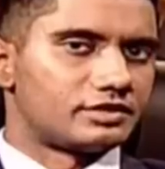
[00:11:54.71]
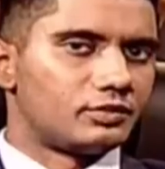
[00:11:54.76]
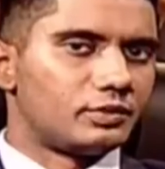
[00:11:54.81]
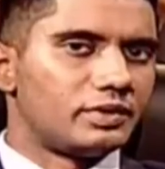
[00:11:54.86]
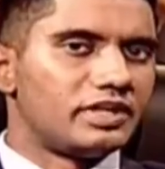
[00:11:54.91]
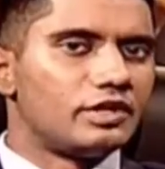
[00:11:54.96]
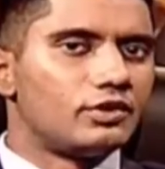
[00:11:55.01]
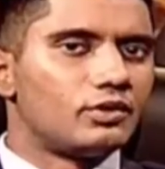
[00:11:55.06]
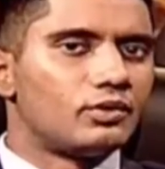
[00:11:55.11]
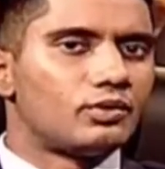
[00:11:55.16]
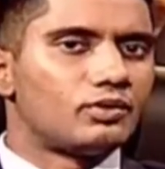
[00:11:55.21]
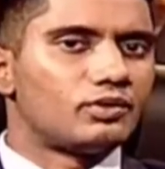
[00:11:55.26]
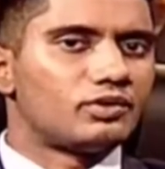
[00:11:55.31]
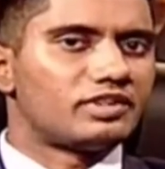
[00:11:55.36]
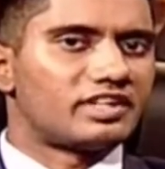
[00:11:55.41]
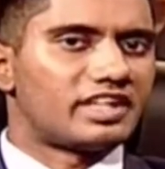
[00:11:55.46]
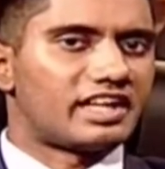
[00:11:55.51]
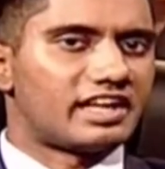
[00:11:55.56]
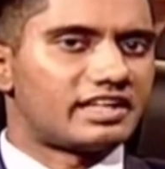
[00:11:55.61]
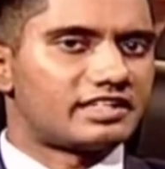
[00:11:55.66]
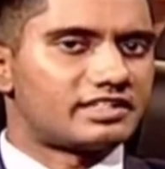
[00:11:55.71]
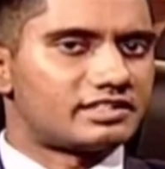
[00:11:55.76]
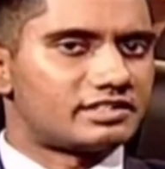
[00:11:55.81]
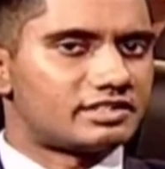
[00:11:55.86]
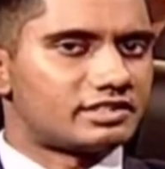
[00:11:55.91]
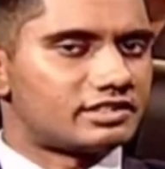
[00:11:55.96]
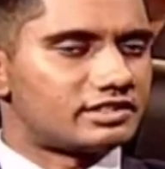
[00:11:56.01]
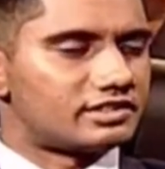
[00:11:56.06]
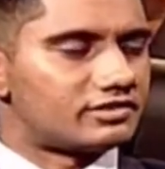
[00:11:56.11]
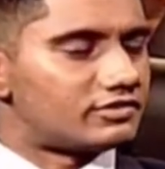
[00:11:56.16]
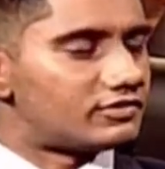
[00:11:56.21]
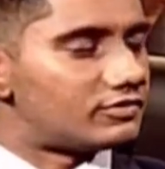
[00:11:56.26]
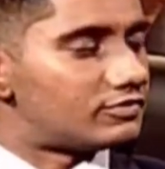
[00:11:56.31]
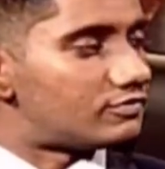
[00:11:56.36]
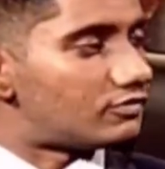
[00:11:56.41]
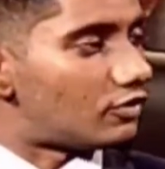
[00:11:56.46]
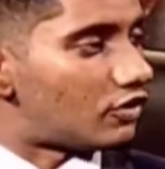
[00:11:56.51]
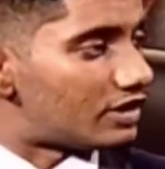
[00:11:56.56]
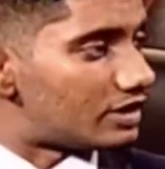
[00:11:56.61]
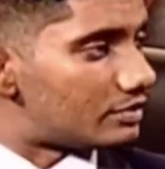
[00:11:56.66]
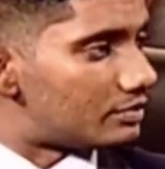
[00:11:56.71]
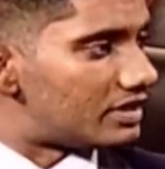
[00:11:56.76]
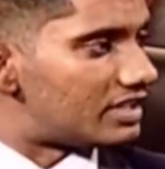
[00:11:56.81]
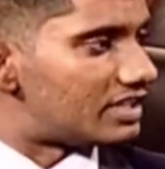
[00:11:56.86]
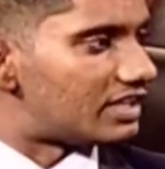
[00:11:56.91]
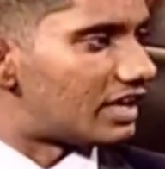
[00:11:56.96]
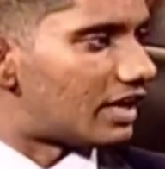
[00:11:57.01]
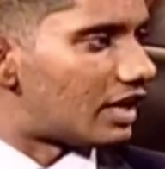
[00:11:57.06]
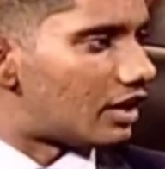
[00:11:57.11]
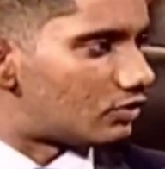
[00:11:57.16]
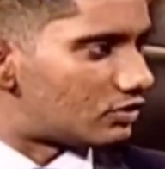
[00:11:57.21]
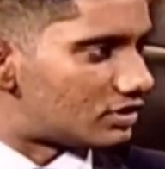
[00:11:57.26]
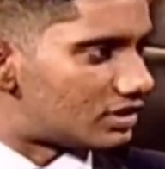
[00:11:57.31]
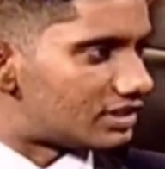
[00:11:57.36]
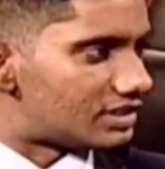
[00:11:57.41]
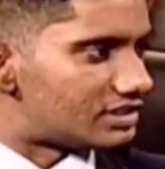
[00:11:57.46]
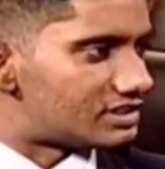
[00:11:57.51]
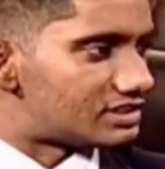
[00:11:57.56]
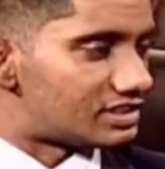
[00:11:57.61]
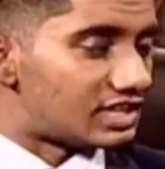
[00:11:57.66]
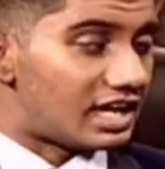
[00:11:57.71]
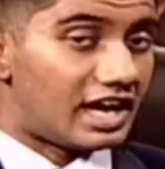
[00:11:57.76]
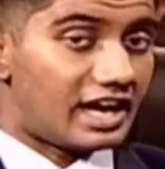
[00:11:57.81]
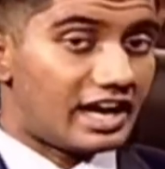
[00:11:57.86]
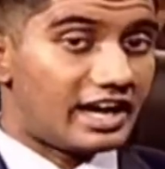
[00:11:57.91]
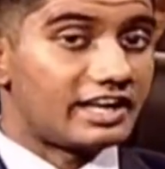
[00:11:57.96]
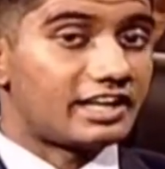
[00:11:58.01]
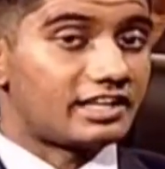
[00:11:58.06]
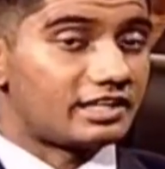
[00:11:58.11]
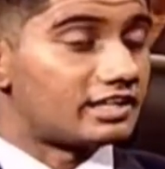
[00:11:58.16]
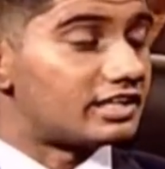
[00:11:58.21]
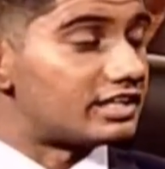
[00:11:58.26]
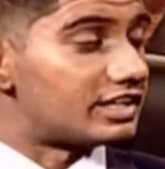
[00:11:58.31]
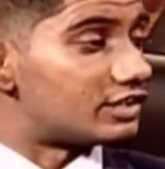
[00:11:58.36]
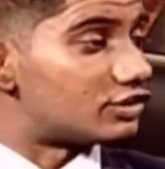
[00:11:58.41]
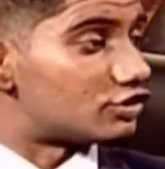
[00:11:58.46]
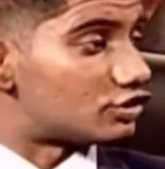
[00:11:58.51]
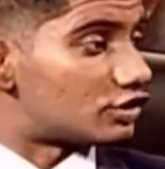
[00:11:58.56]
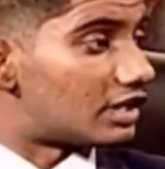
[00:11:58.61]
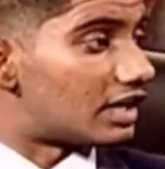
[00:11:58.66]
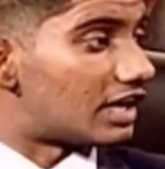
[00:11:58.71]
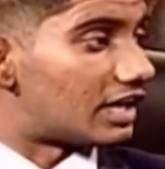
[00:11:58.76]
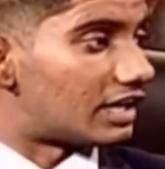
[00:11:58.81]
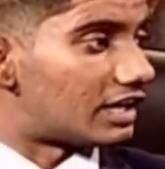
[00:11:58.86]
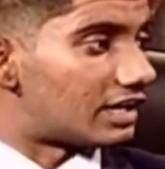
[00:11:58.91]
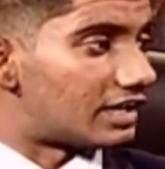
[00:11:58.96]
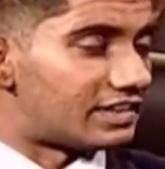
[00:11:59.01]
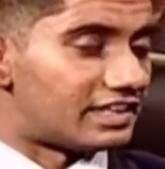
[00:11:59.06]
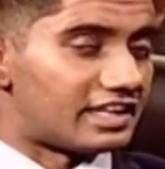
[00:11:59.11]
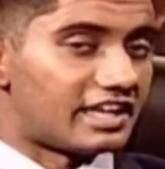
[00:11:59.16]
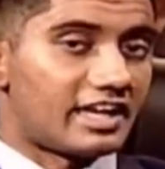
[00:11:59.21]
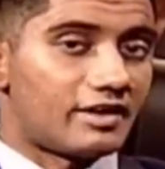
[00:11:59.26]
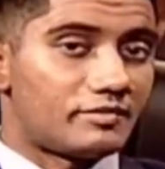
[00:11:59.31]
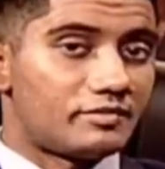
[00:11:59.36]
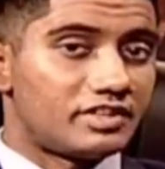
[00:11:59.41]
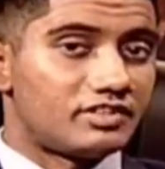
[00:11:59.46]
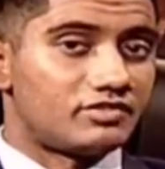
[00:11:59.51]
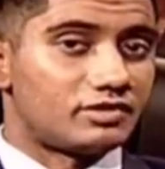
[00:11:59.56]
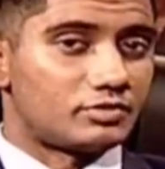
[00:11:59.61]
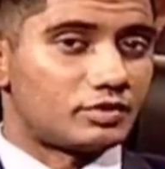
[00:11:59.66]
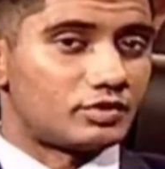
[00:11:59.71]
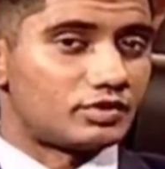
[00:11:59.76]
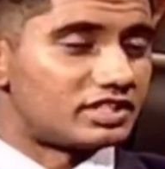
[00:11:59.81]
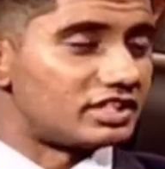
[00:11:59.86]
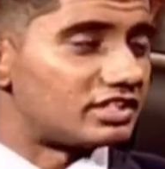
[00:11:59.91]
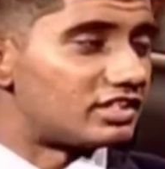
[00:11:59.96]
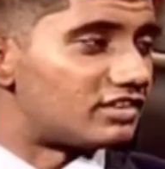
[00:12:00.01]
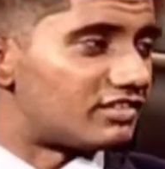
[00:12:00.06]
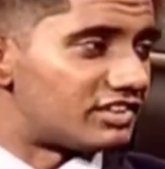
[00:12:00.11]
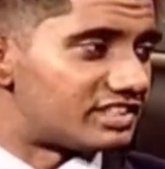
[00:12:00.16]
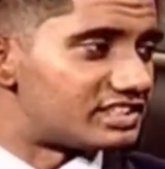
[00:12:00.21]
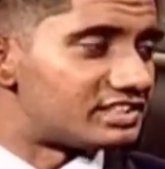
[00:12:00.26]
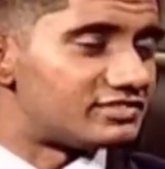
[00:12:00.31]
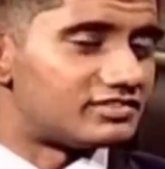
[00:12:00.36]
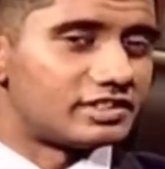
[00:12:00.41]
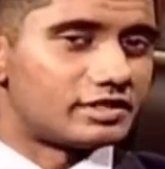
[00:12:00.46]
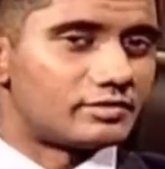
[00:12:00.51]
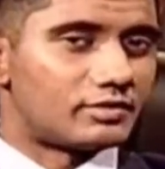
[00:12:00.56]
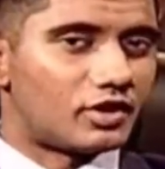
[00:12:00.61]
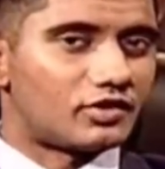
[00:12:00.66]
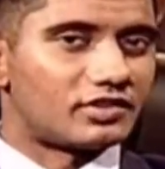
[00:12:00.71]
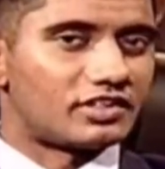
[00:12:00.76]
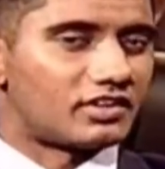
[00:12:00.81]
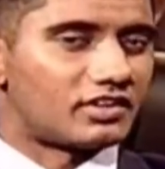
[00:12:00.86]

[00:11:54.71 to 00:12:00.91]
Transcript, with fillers: We know that uh, foreign media outlets are here in Sri Lanka. They have been reporting aggressively about the